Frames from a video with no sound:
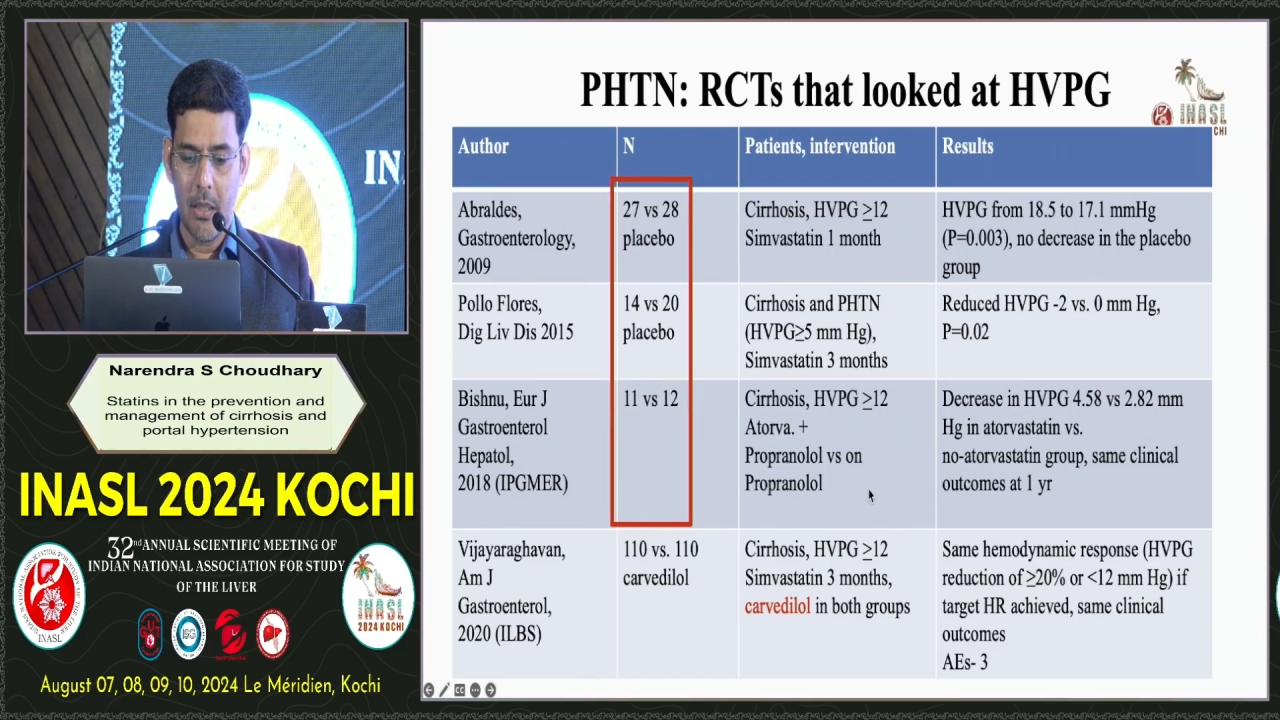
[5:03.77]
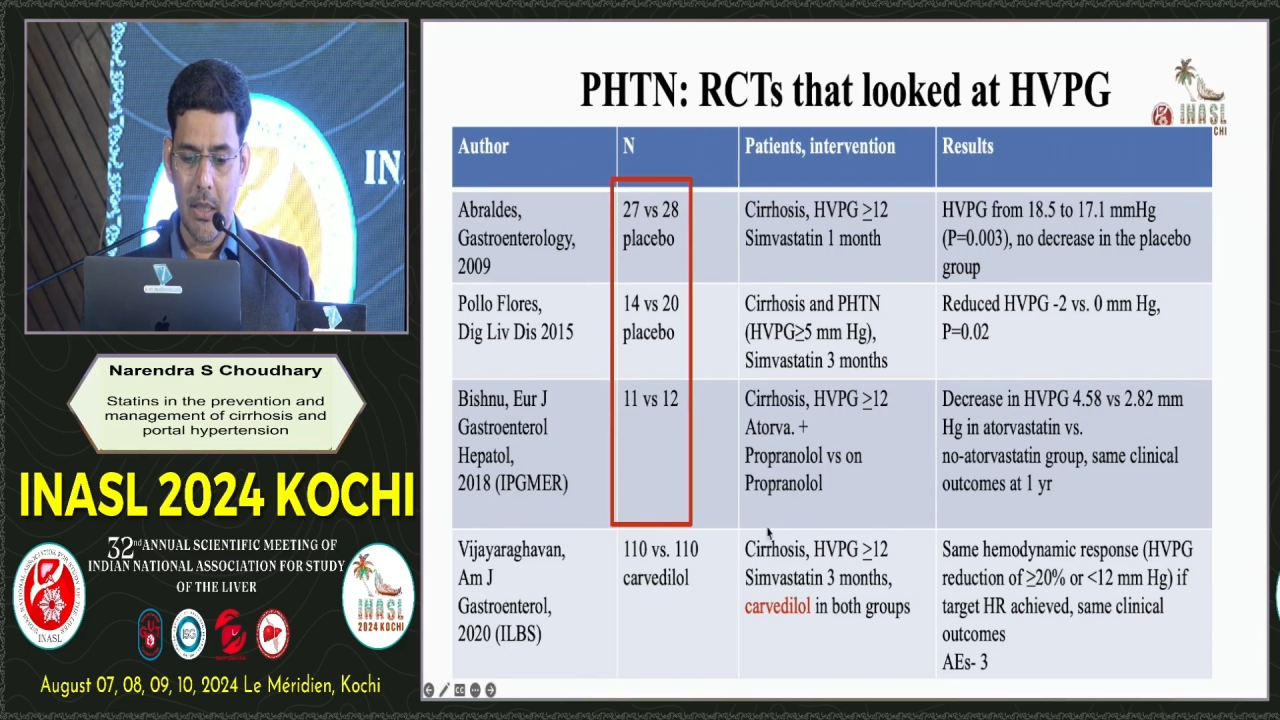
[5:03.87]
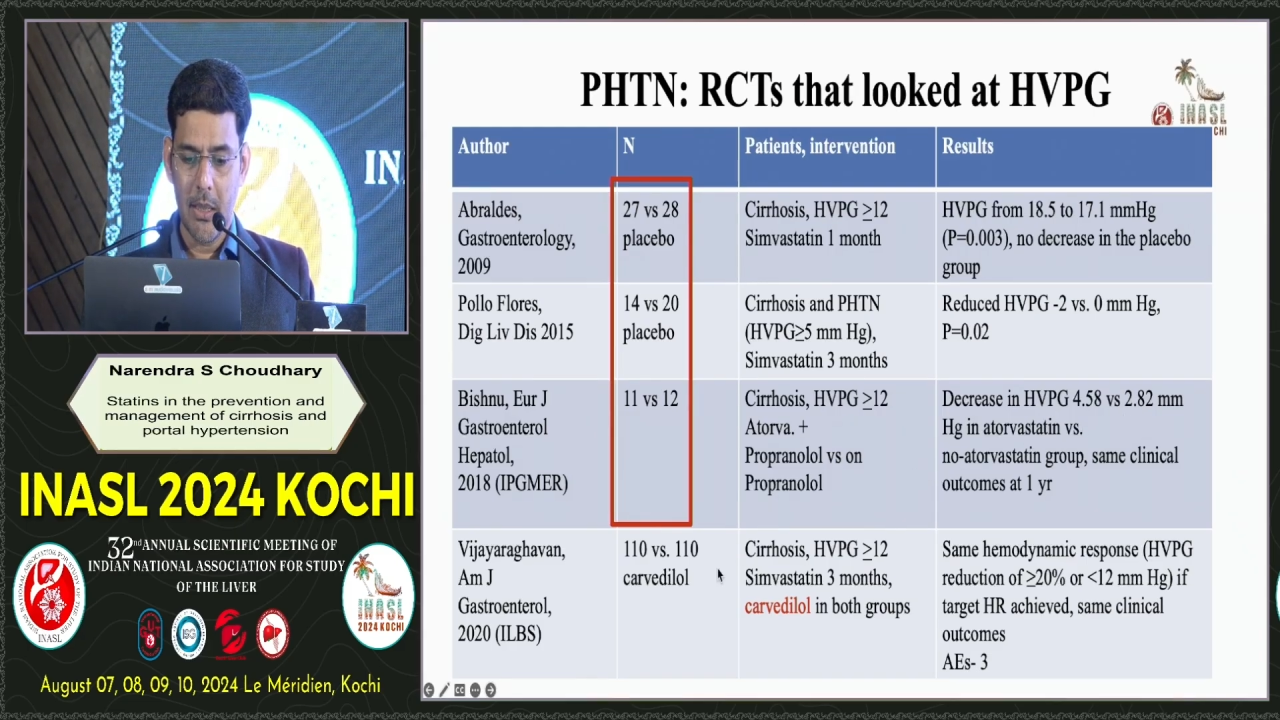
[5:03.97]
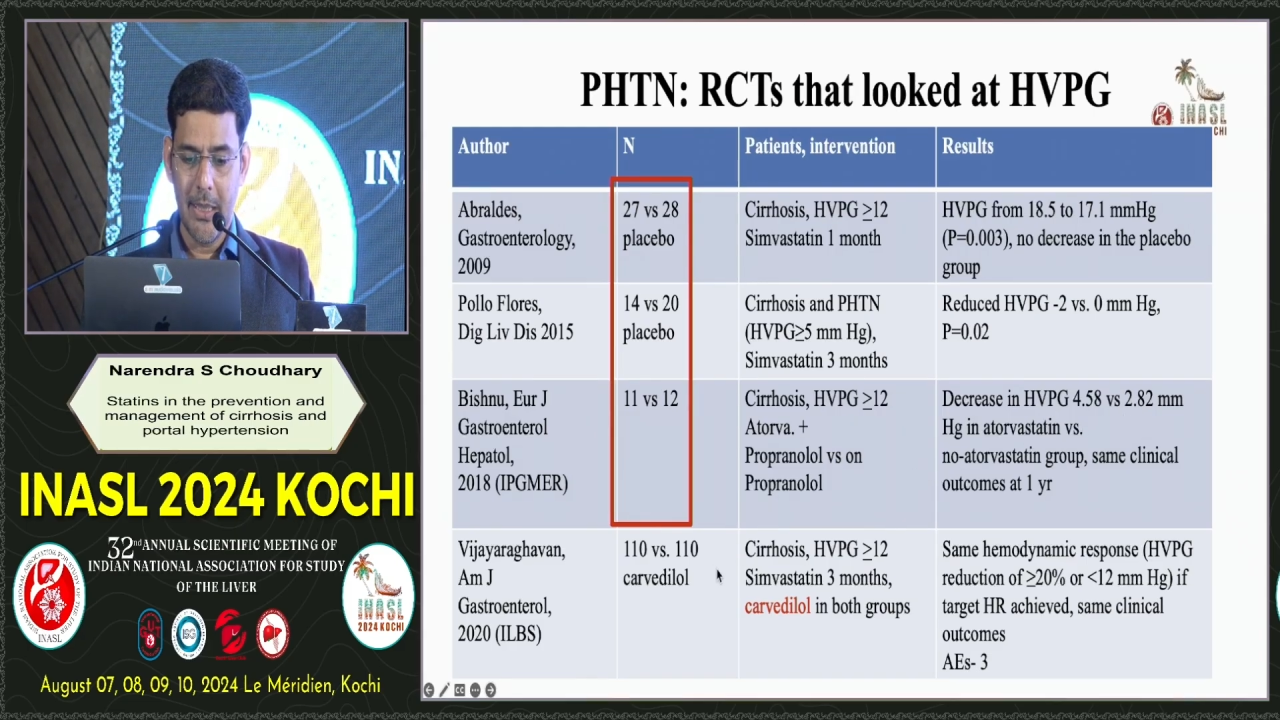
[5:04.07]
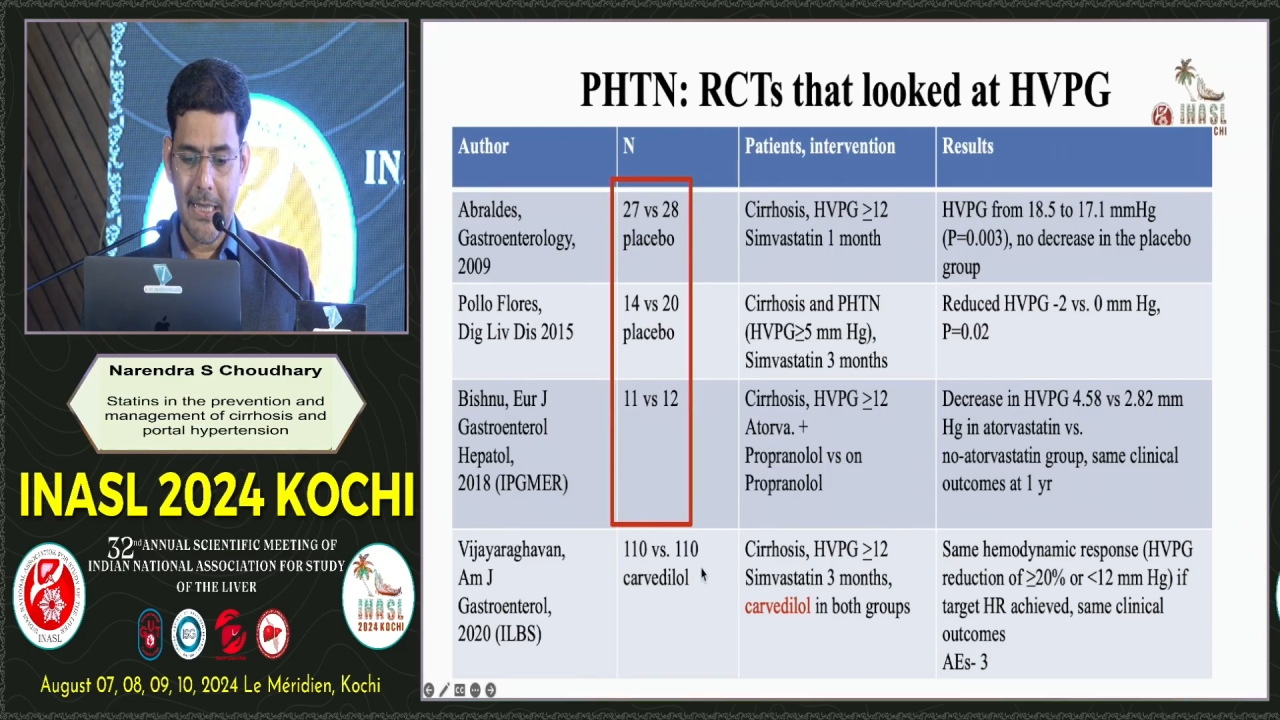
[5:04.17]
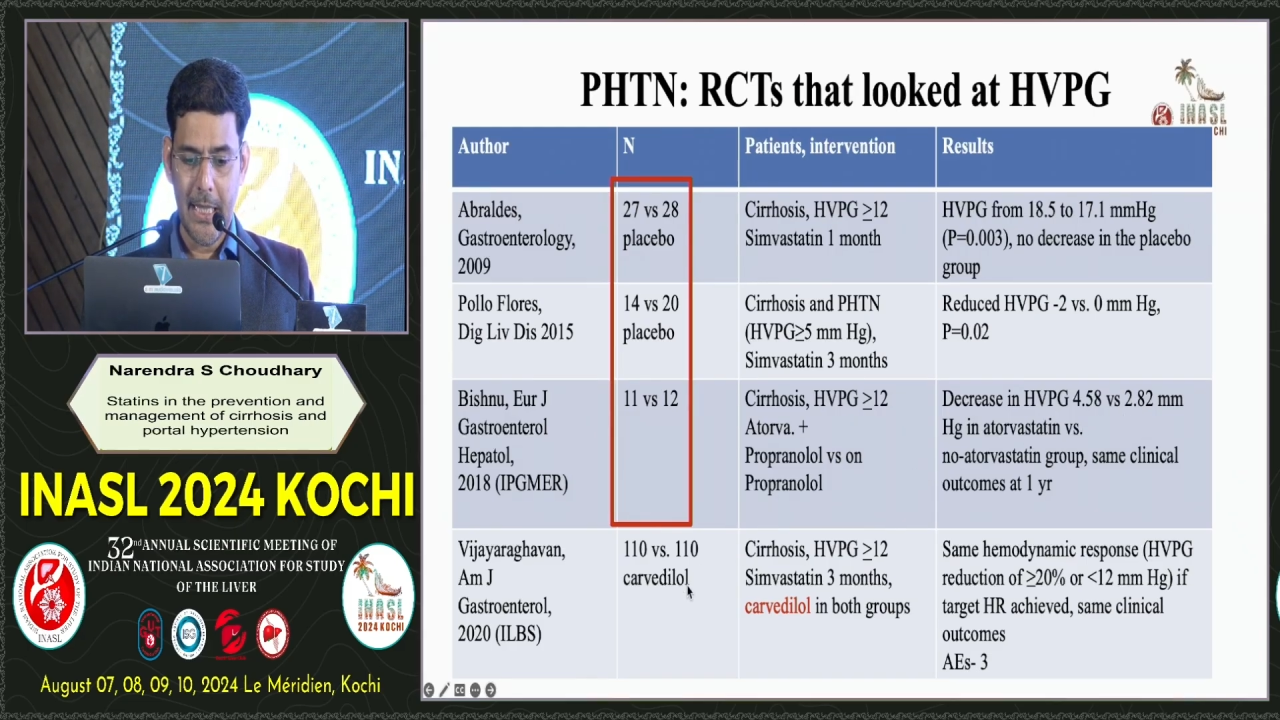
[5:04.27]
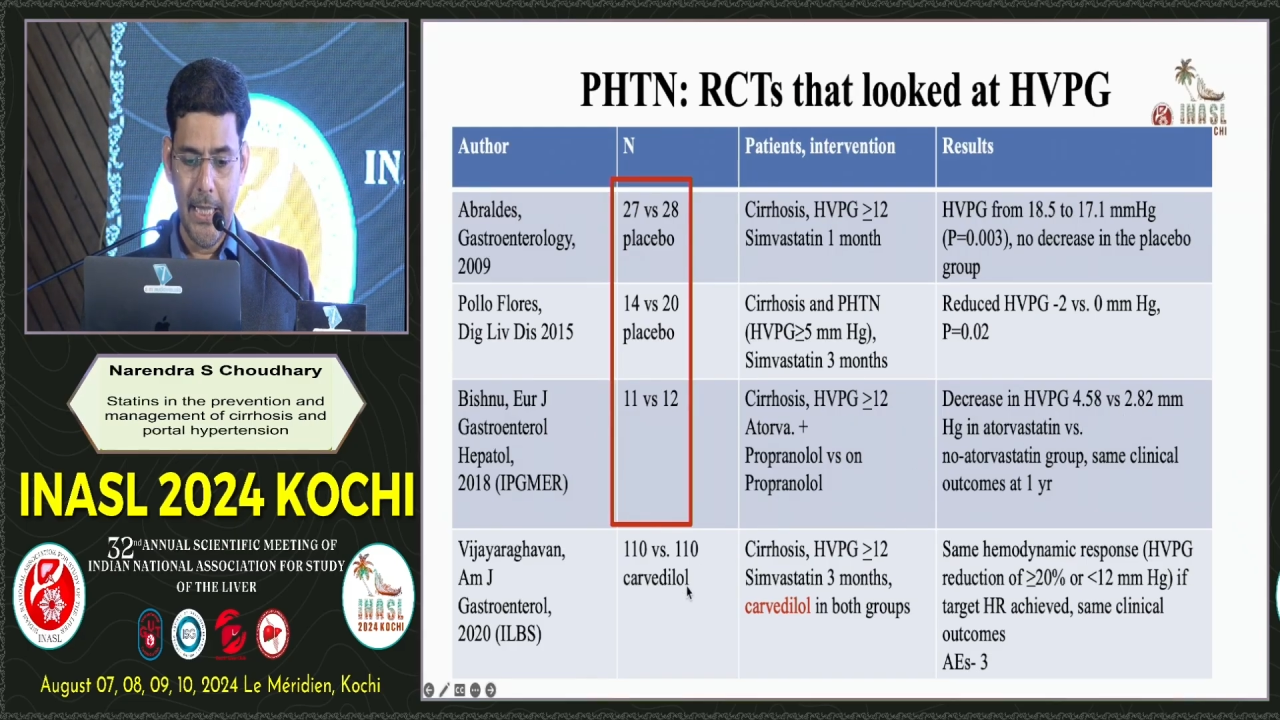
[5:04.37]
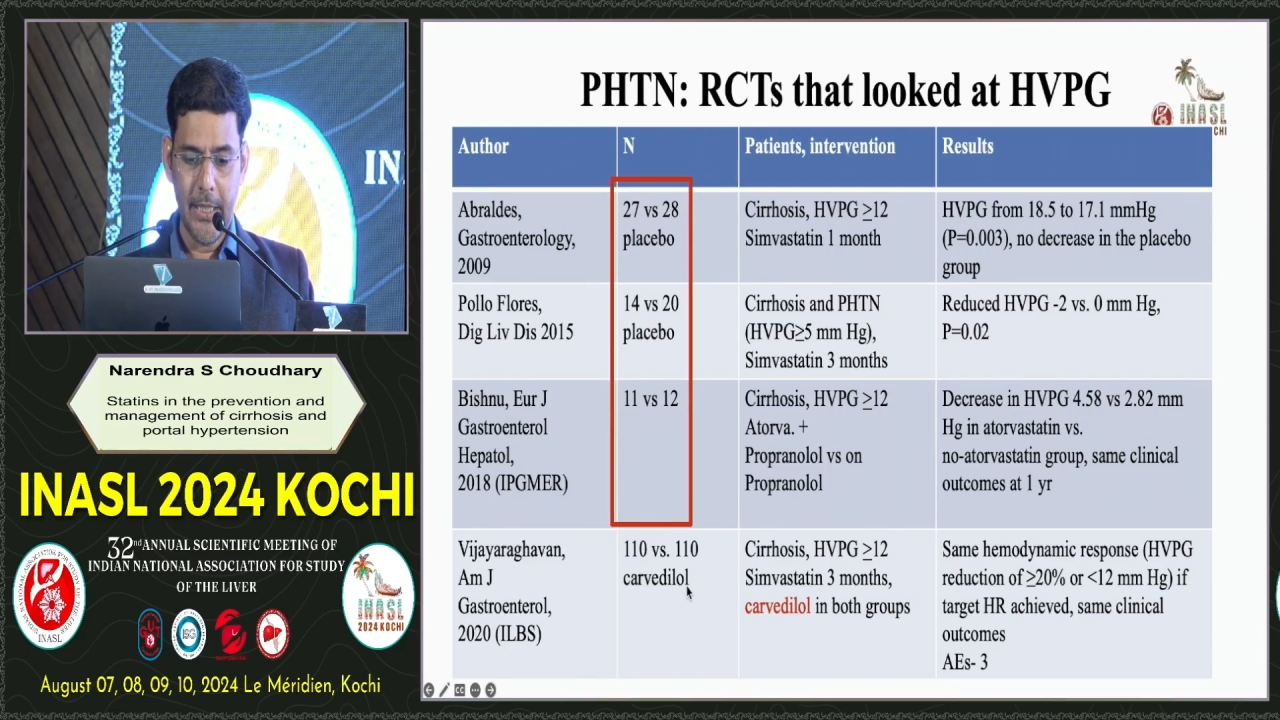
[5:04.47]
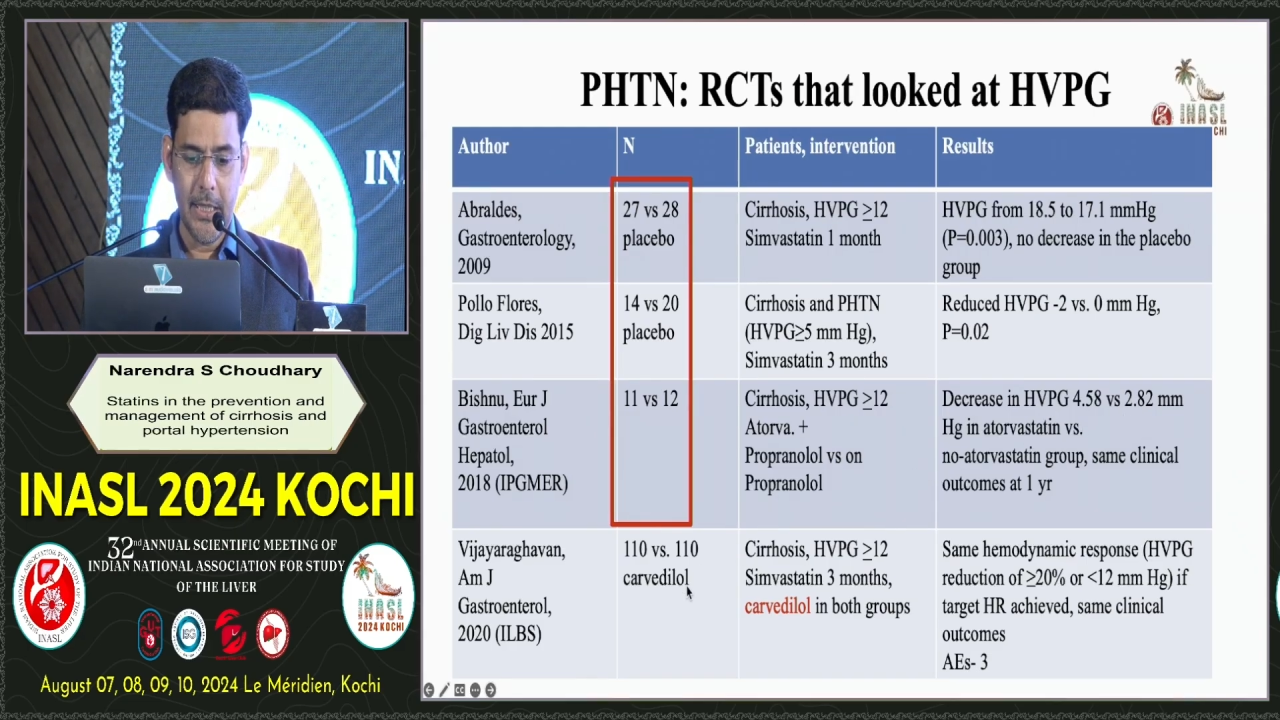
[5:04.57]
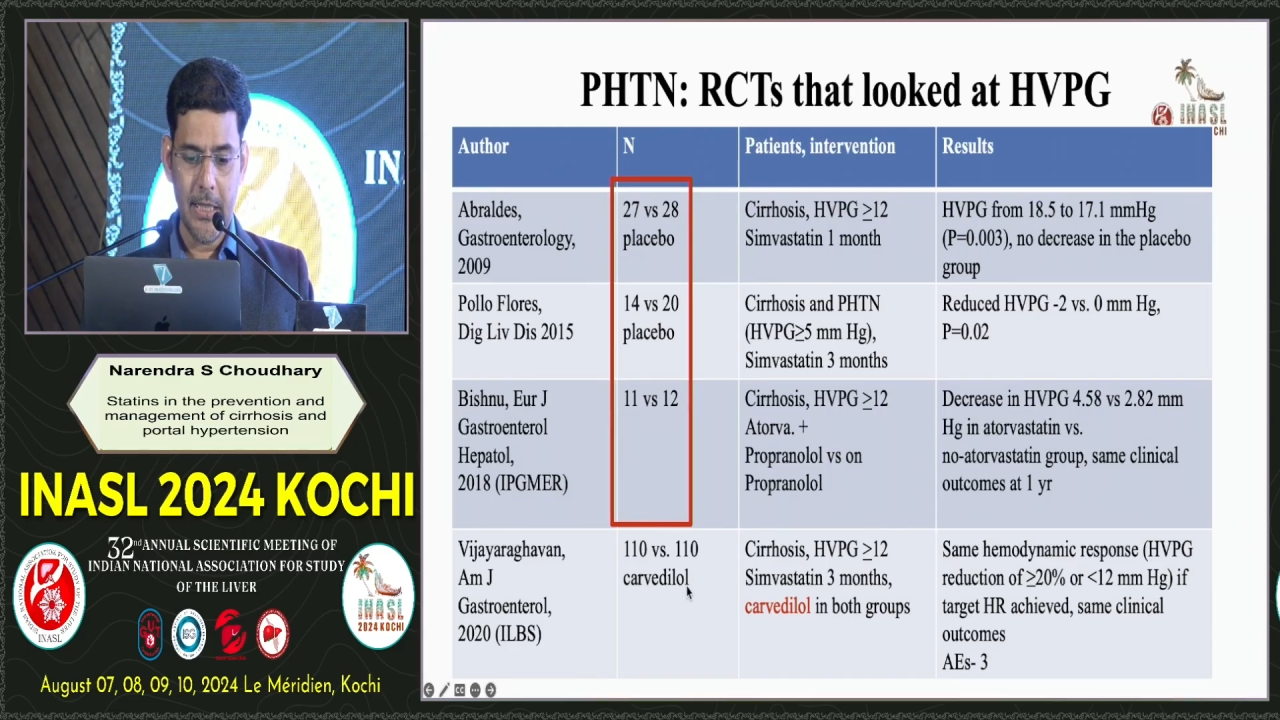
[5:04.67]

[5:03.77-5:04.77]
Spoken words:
This later